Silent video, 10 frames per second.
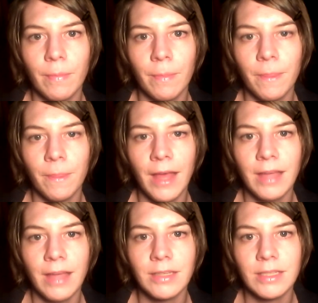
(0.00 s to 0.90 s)

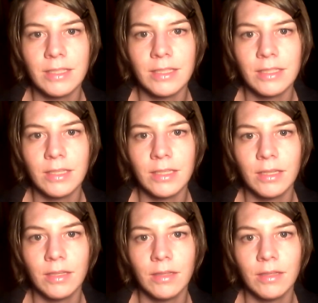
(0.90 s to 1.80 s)
that is
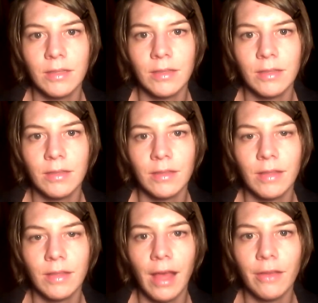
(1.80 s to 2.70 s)

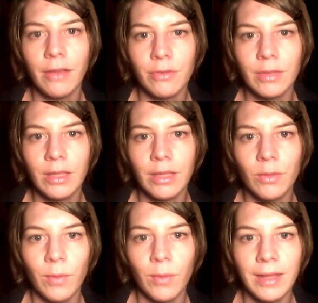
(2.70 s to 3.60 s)
actually
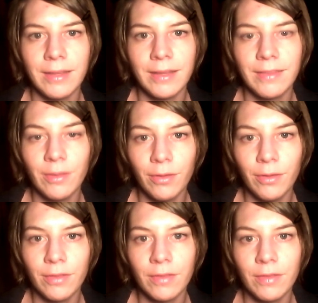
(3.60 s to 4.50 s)
quite a
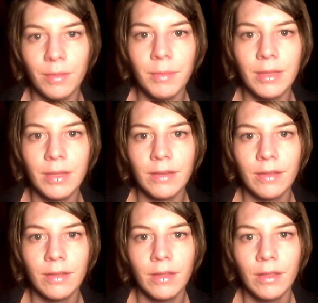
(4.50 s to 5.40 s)
serious commitment
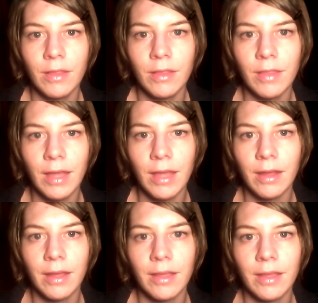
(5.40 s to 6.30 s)
that
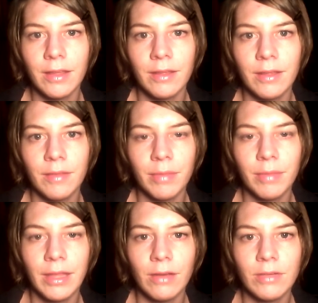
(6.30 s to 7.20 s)
I
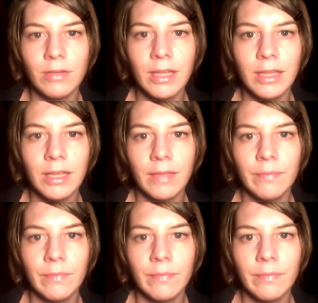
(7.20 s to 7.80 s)
play out daily.